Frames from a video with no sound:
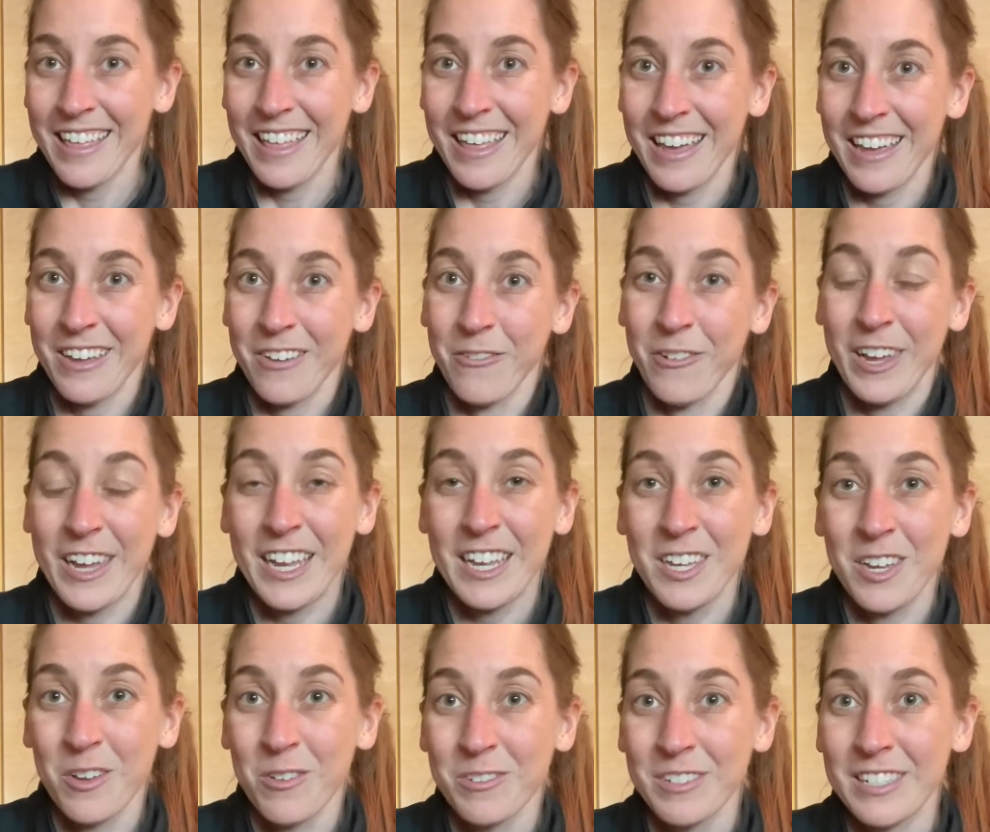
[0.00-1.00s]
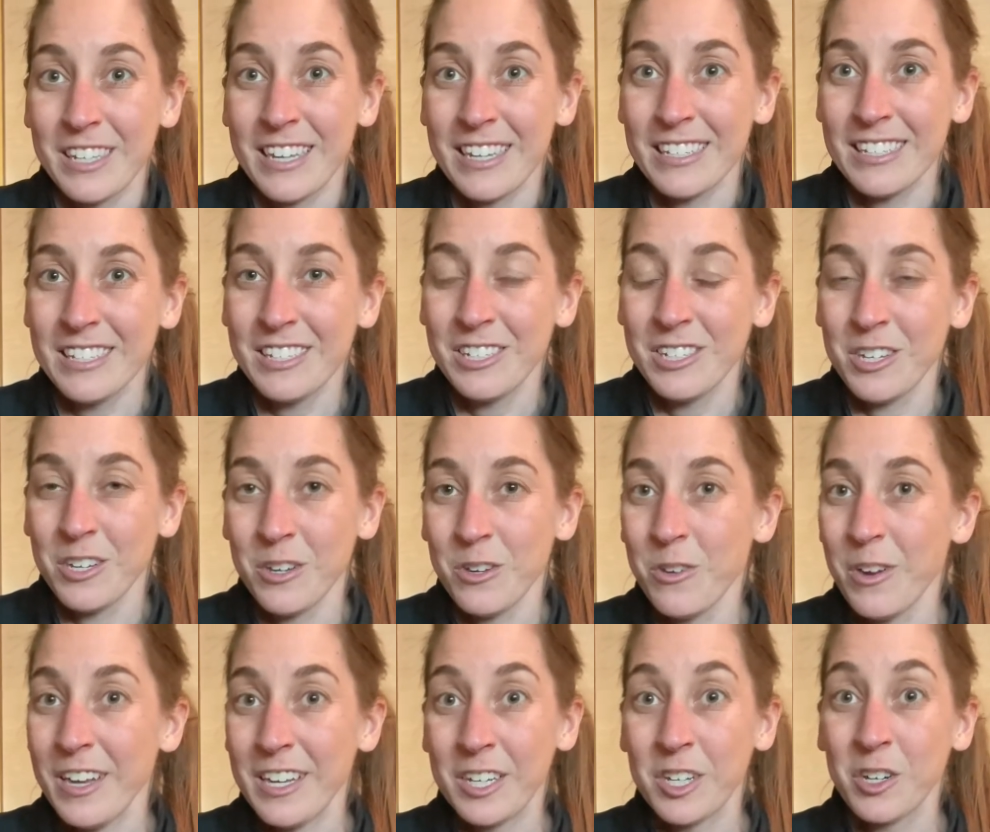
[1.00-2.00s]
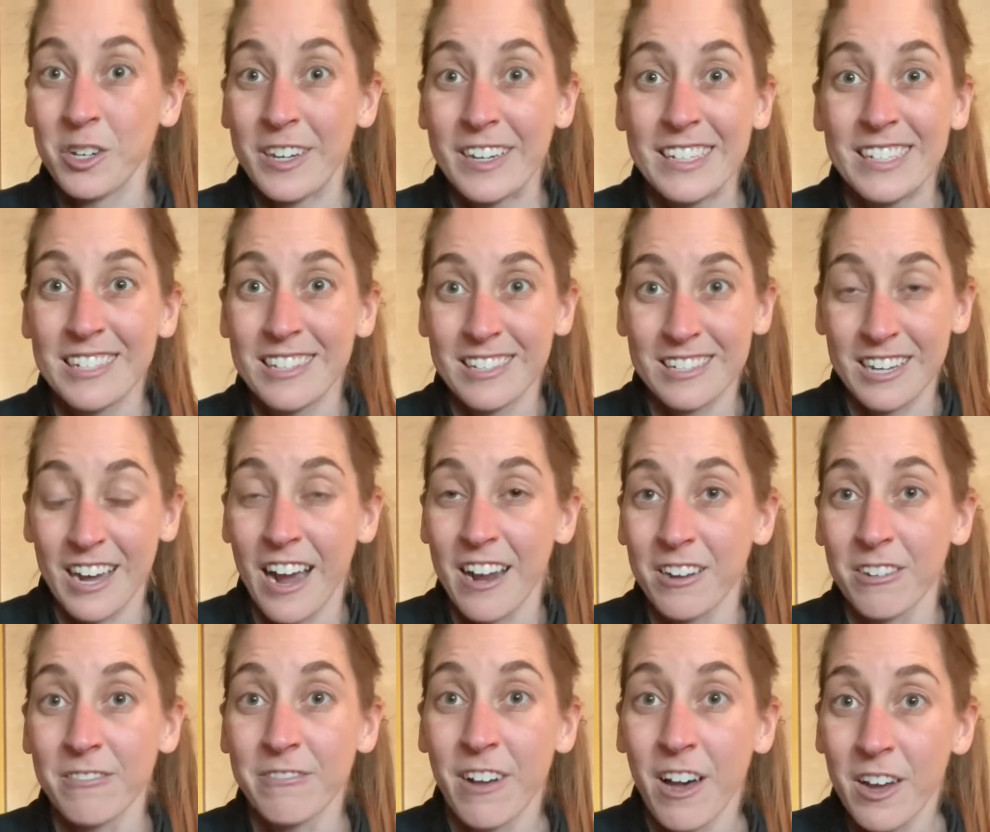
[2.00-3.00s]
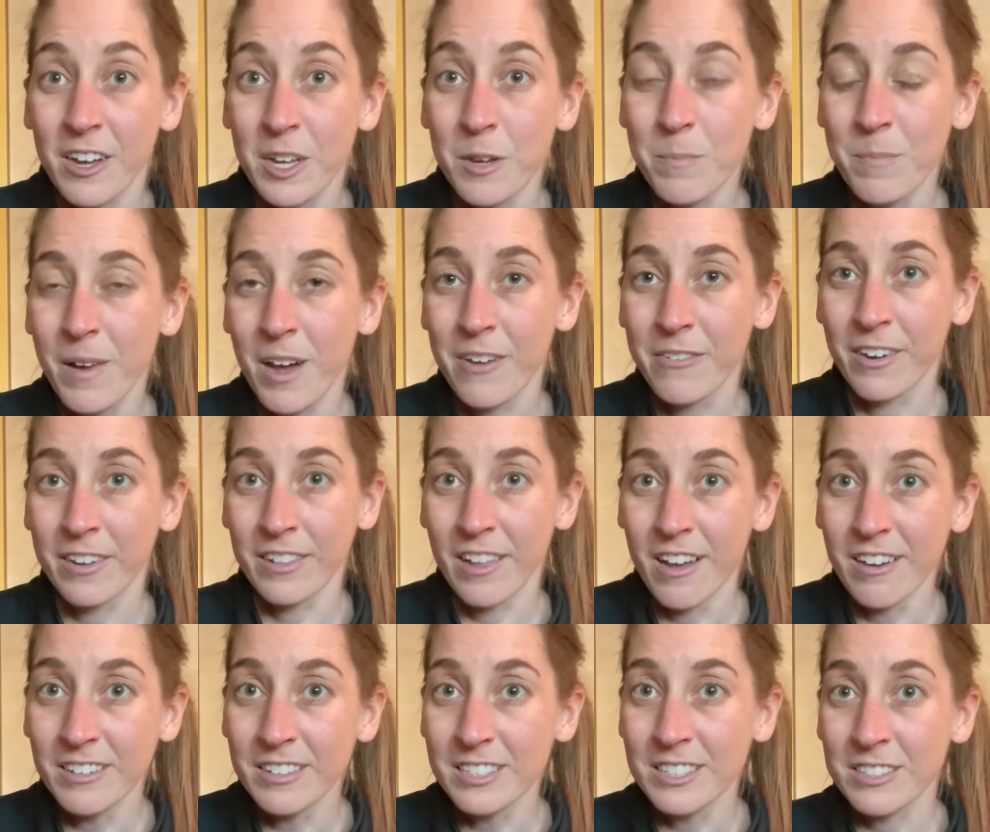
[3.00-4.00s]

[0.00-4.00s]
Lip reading: we can use this to increase the tidal volume of our lungs,